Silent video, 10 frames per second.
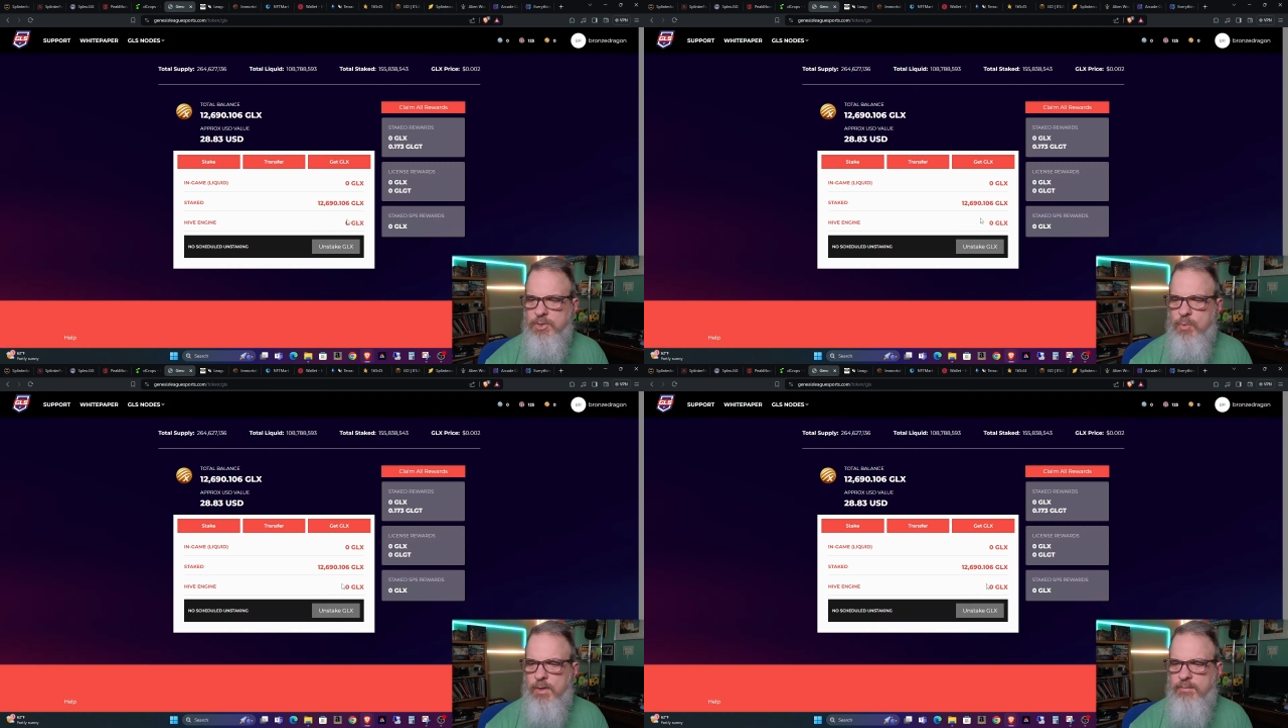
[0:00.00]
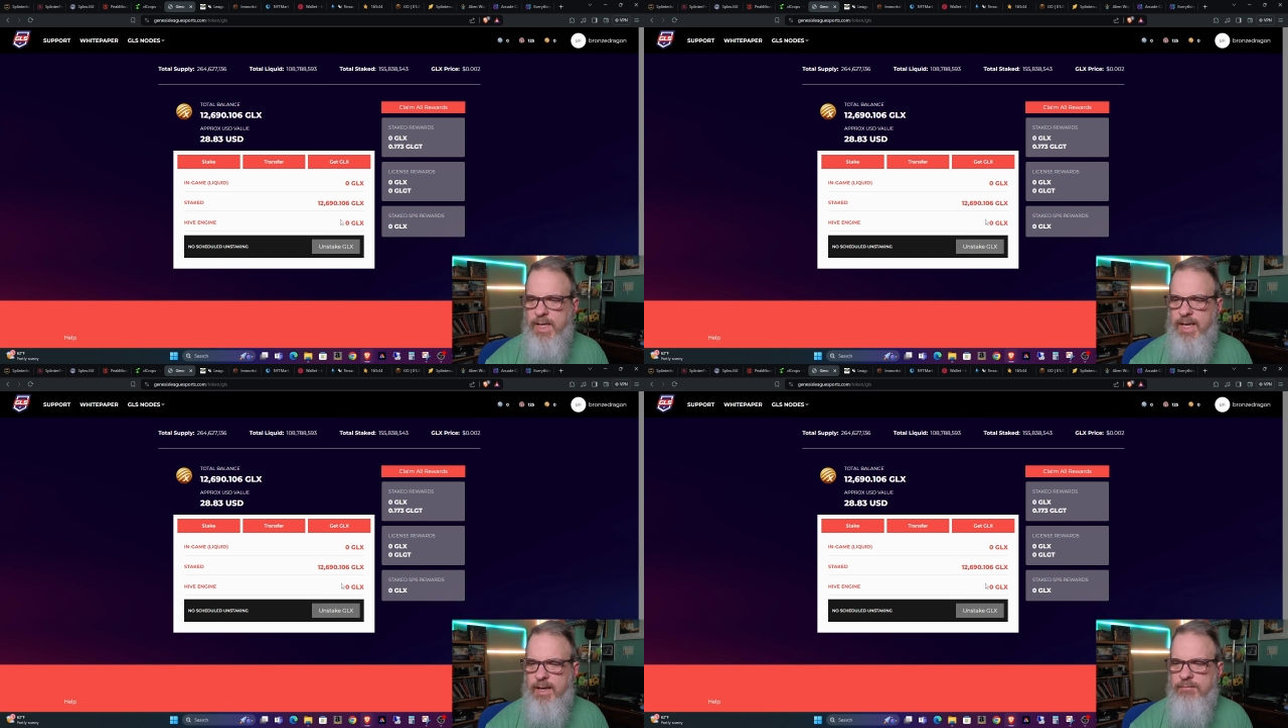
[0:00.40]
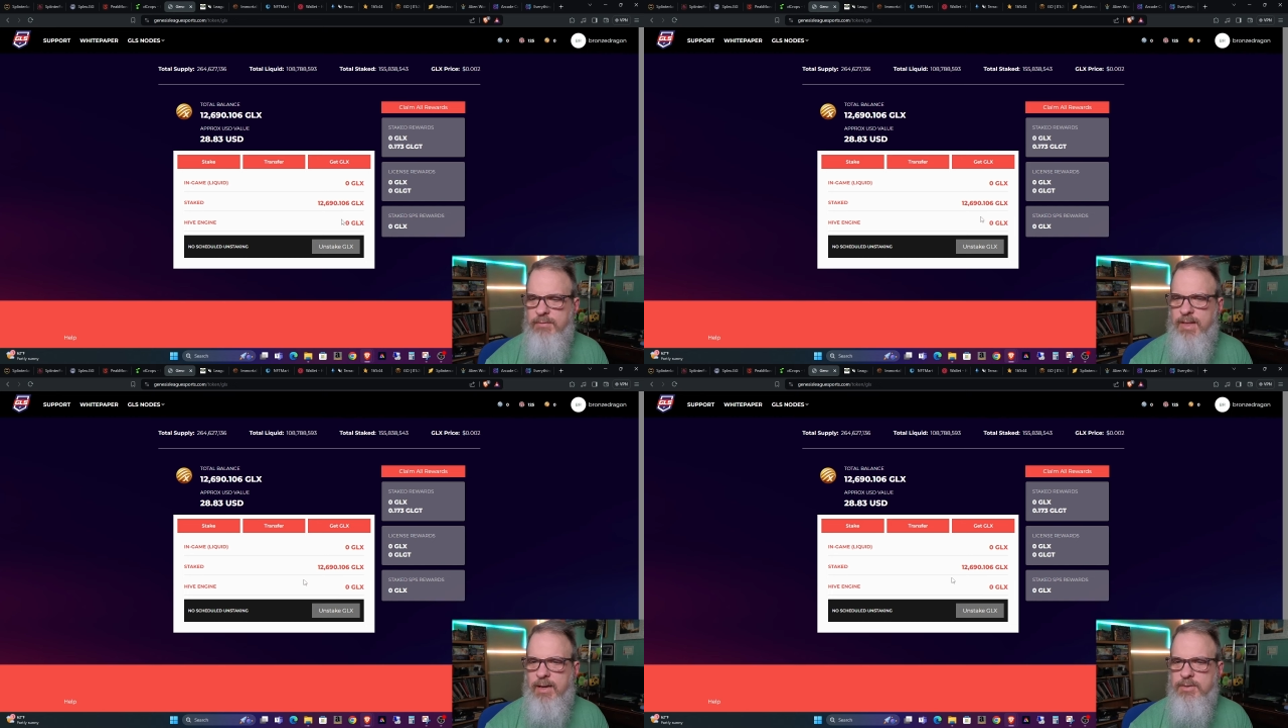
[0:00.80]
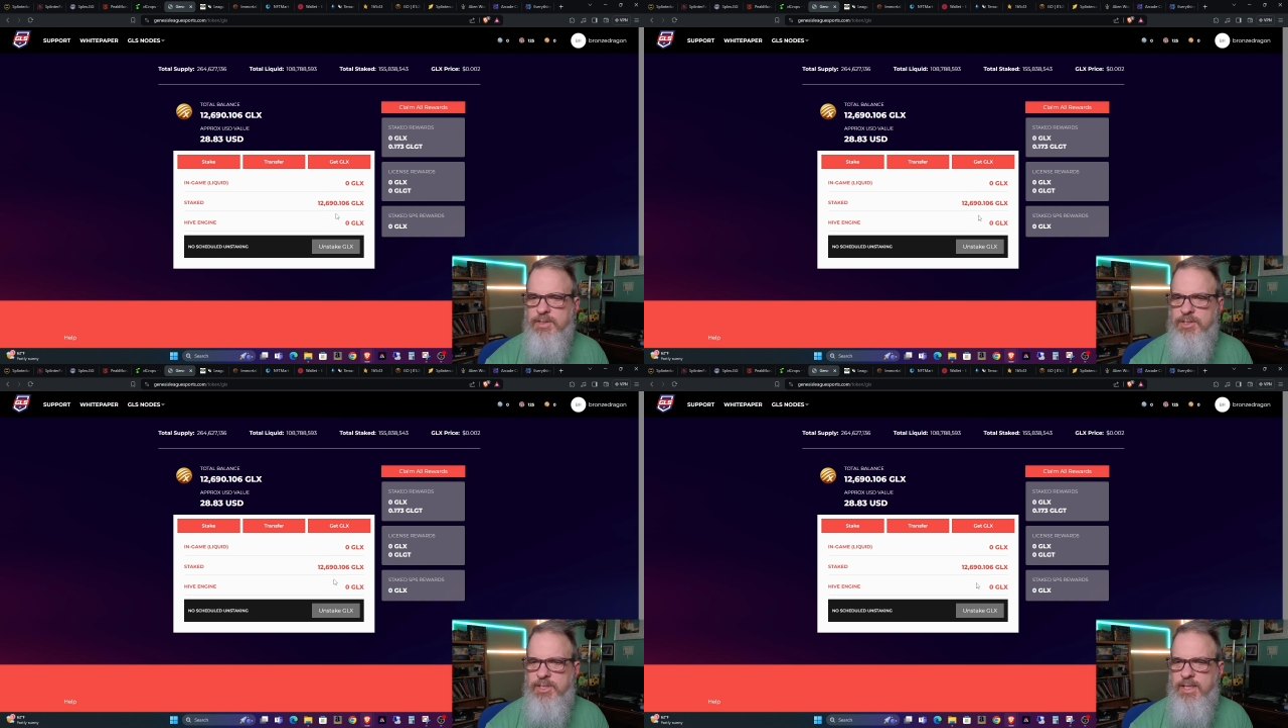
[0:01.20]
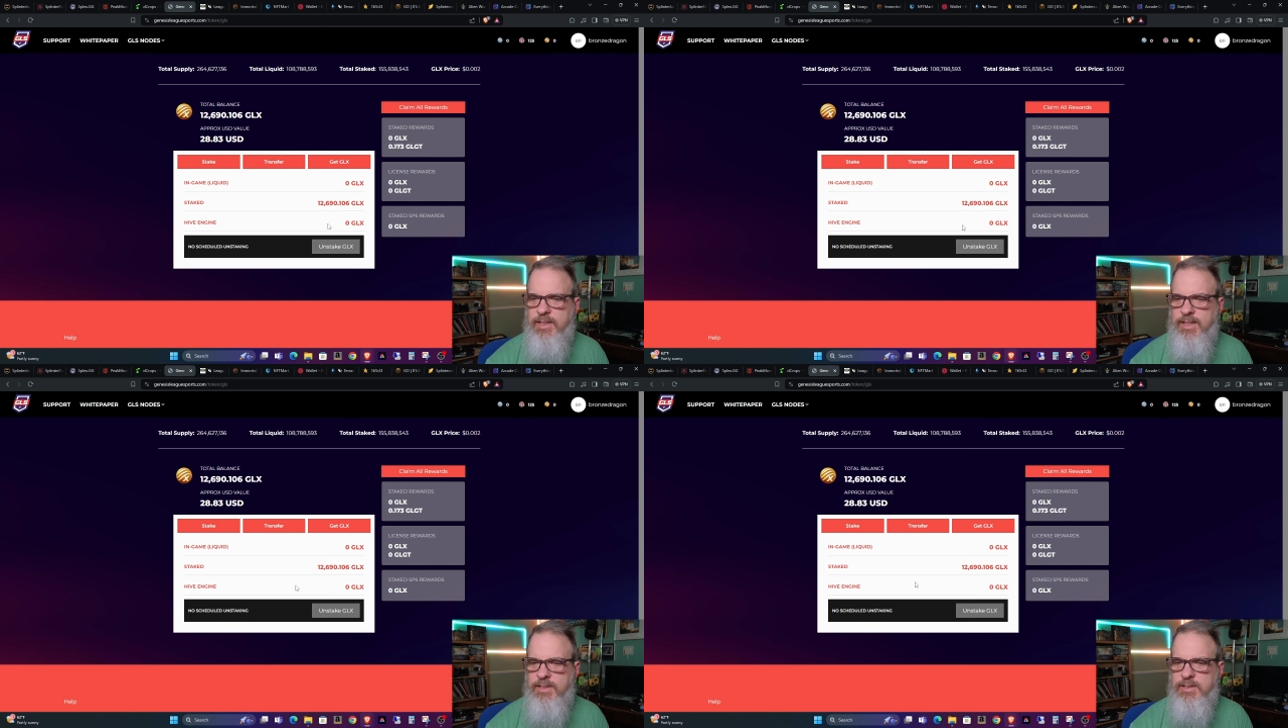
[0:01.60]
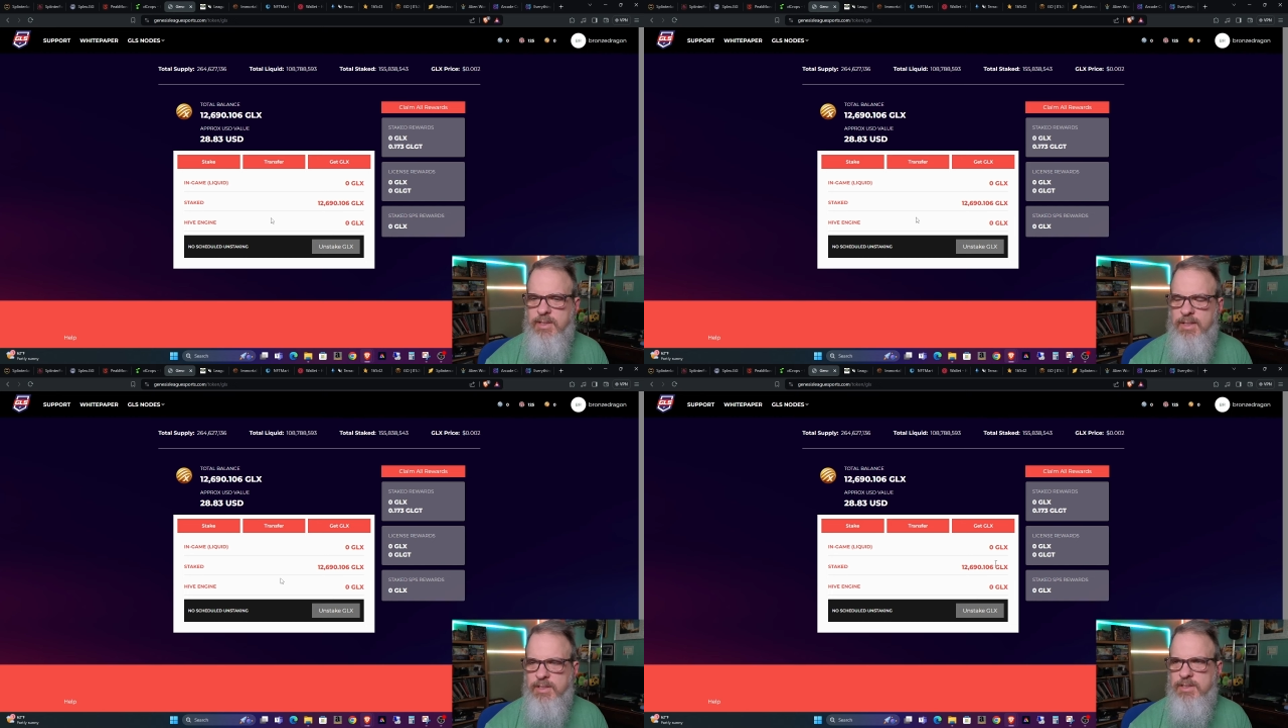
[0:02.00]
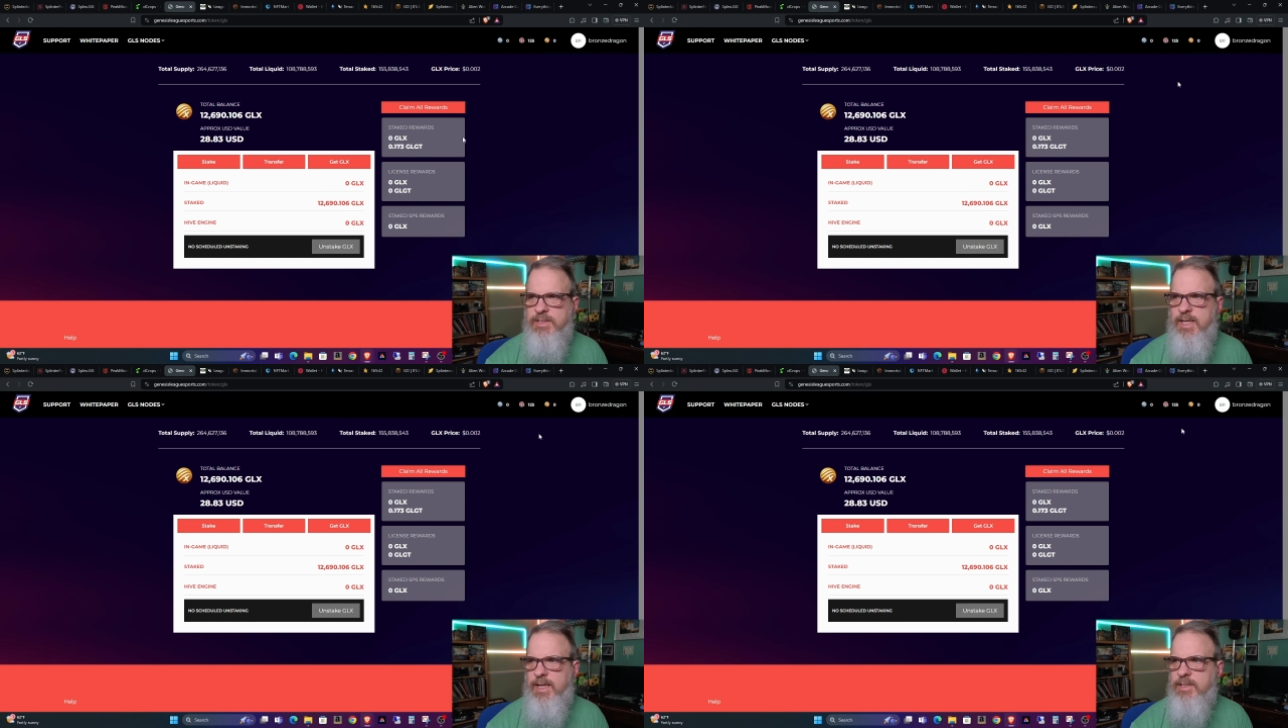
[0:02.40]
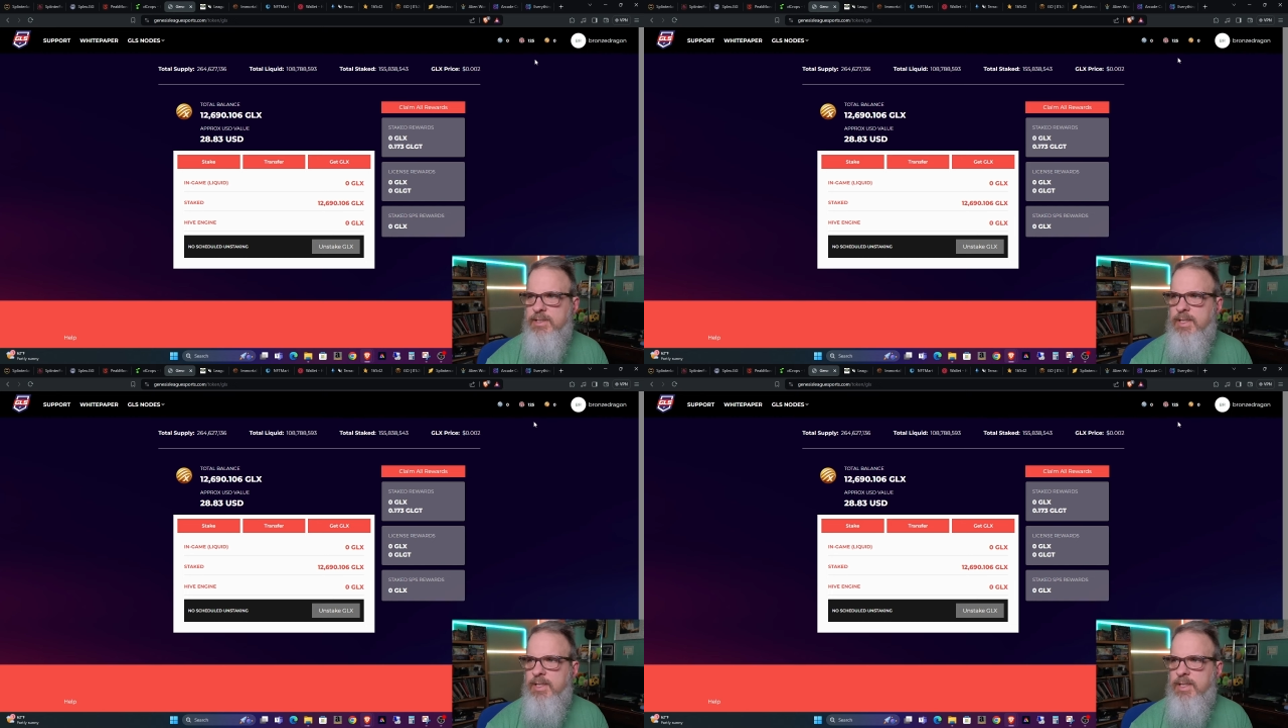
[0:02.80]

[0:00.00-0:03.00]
12 and a half thousand GLX staked.